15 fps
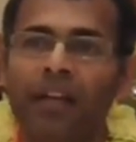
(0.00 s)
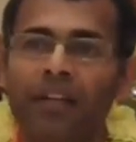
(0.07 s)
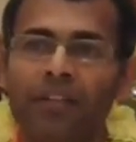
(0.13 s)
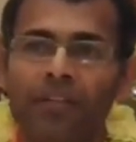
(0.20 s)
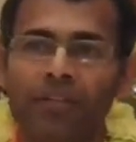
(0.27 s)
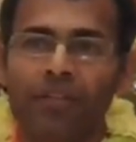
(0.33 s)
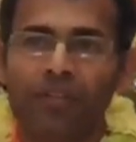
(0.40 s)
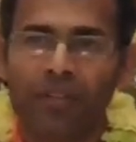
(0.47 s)

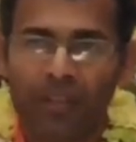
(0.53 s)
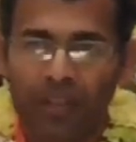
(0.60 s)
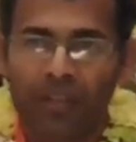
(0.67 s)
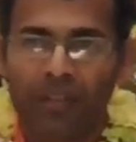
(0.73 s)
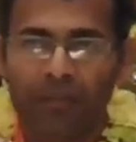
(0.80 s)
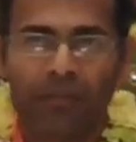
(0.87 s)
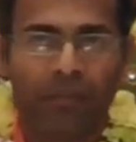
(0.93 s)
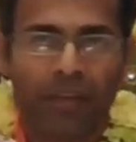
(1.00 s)
and
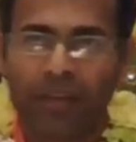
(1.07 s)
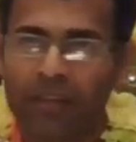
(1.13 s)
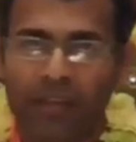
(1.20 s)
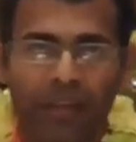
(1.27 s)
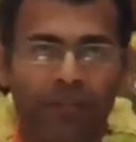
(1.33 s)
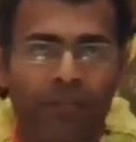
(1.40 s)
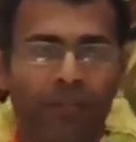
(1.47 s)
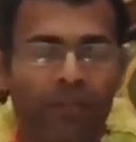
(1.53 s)

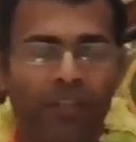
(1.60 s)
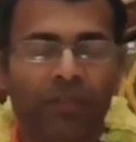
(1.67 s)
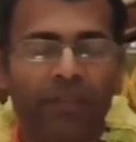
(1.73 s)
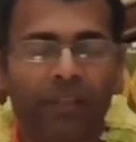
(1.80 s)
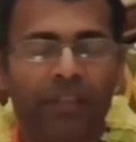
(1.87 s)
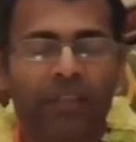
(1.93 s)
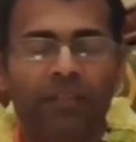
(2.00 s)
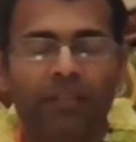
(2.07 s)
if you see
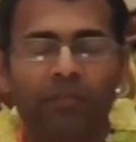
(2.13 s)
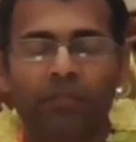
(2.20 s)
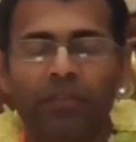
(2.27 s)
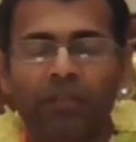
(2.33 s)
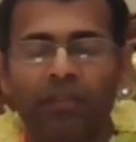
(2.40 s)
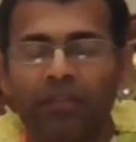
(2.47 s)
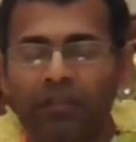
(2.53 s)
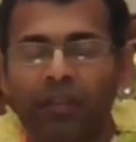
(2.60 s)
Vedic
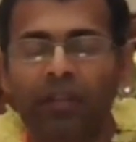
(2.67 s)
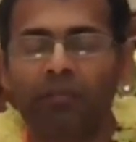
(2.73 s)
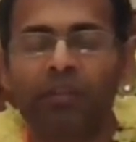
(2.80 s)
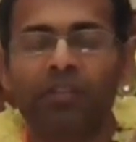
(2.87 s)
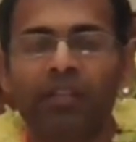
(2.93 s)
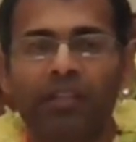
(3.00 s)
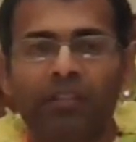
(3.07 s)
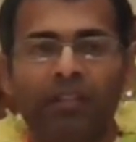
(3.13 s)
scriptures,
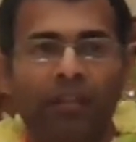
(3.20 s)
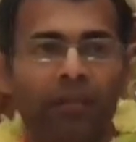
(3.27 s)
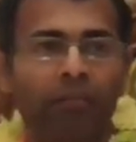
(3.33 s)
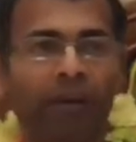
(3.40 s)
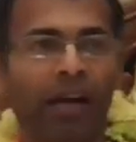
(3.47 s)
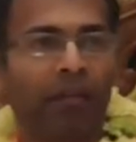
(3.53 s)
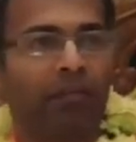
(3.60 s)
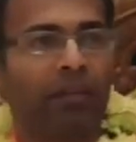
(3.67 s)
Dharma Shastra, a
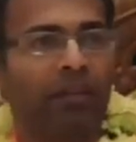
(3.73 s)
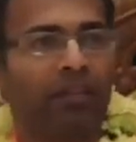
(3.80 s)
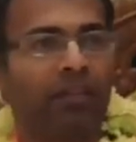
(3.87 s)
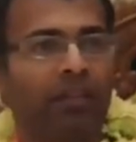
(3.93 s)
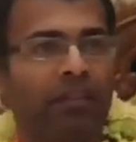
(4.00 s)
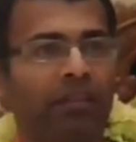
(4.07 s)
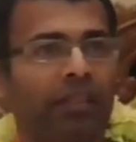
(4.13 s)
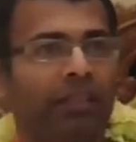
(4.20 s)

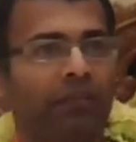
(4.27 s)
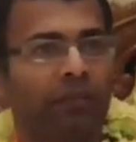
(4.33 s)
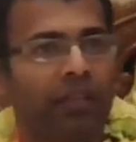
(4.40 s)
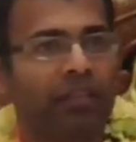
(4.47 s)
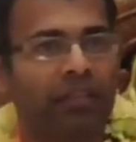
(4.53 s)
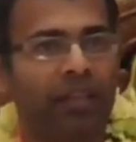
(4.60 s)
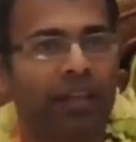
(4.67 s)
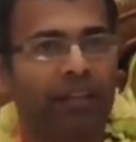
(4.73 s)
Brahman
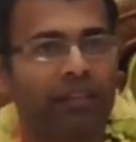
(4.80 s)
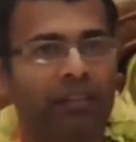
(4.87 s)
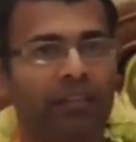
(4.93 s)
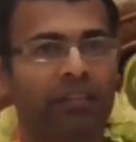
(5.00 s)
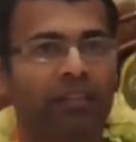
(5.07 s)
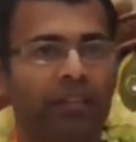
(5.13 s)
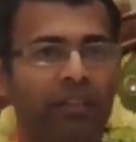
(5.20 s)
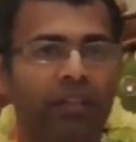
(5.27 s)
speaks lies,
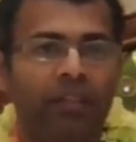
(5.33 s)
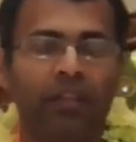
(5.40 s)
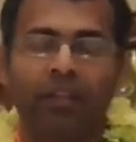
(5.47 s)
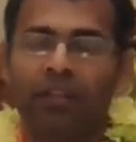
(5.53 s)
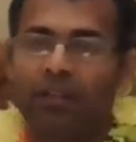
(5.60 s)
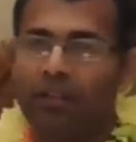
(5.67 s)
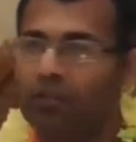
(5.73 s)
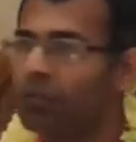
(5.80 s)

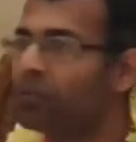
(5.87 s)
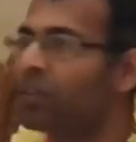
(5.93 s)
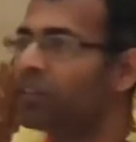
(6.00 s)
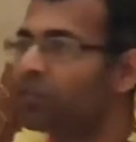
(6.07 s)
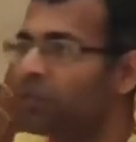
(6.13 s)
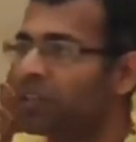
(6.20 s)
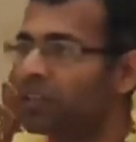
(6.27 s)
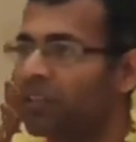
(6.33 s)
a Shudra
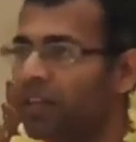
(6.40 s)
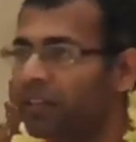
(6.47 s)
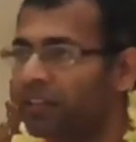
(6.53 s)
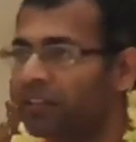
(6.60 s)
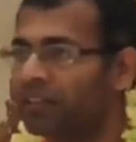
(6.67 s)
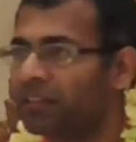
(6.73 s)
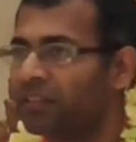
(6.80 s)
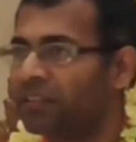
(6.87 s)
speaks
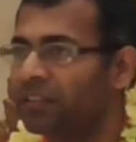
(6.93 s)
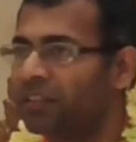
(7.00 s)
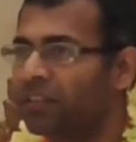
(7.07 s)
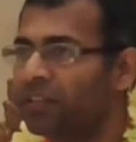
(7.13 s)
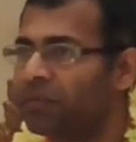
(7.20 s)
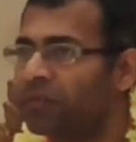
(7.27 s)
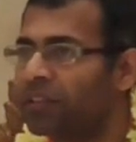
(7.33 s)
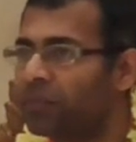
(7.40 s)
lies.
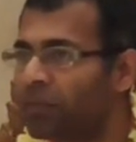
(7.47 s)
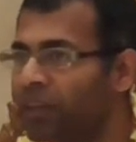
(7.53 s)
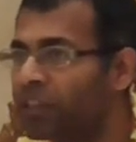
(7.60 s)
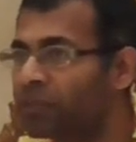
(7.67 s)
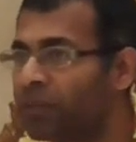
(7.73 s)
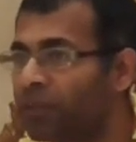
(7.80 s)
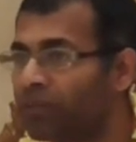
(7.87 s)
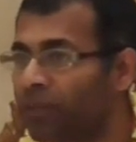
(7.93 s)
But the
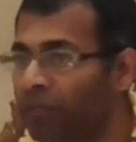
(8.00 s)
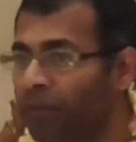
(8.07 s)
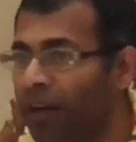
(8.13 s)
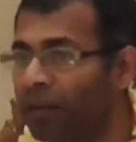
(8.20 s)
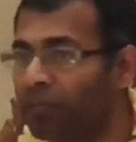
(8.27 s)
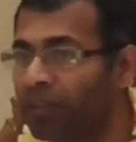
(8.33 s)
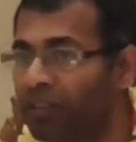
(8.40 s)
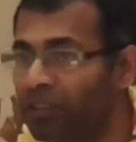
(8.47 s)
punishment for
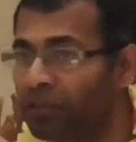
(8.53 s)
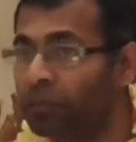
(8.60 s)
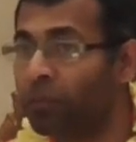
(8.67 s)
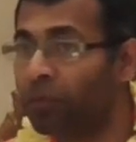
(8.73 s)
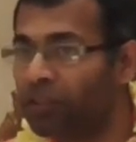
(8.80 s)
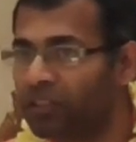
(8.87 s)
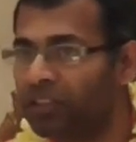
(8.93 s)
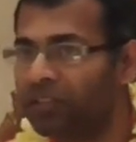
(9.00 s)
Brahman is
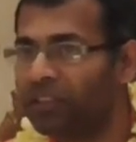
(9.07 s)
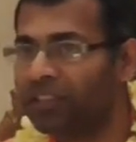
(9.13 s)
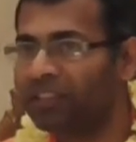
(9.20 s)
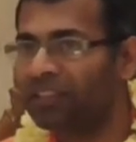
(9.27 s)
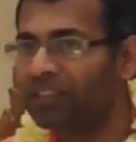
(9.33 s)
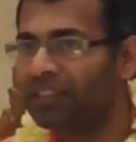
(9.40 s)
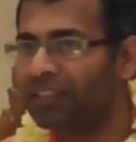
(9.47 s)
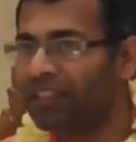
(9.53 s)
more
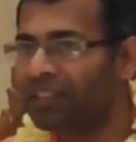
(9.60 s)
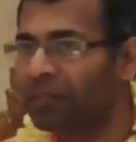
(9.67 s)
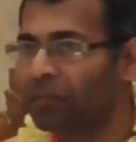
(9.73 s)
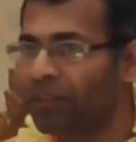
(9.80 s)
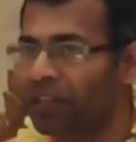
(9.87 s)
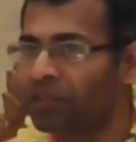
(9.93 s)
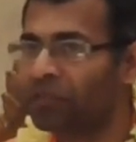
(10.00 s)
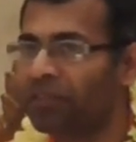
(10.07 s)
severe than the
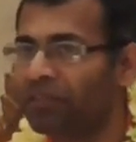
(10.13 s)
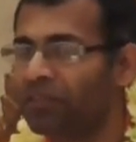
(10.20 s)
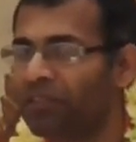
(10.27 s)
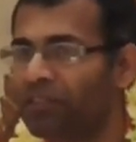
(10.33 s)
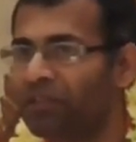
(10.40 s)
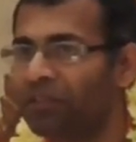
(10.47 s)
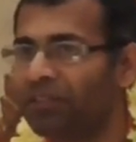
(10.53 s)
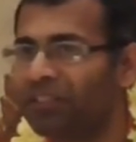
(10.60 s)
punishment
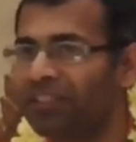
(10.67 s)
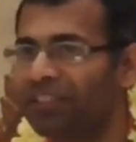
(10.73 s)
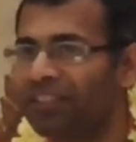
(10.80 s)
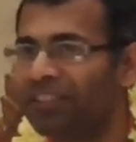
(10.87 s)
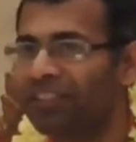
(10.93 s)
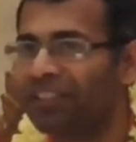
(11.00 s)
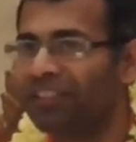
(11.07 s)
for Shudra.